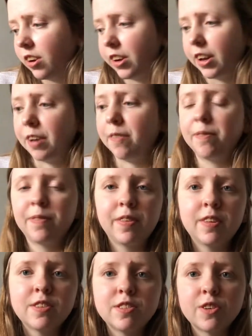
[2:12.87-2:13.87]
Okay,
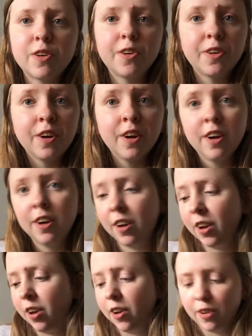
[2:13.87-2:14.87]
so I've
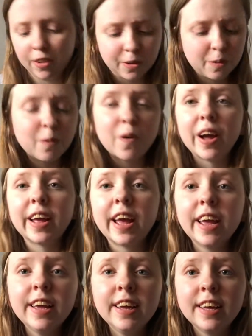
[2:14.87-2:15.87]
got a
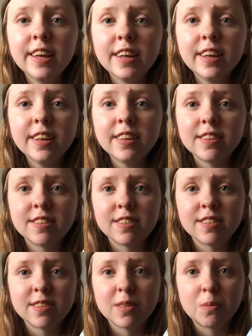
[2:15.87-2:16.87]
YA here. This
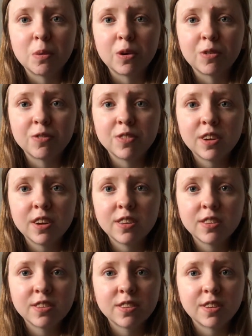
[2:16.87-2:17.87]
is The Book of
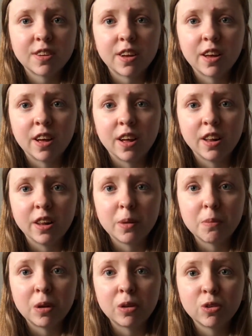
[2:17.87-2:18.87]
Dust, La
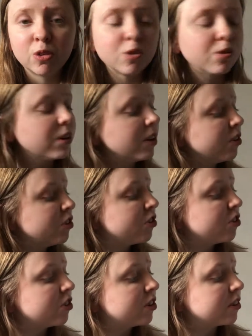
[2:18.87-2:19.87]
Belle
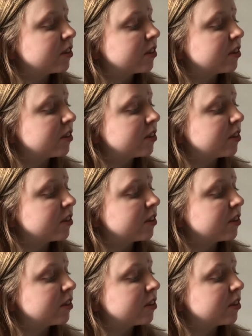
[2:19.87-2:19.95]
Sauvage.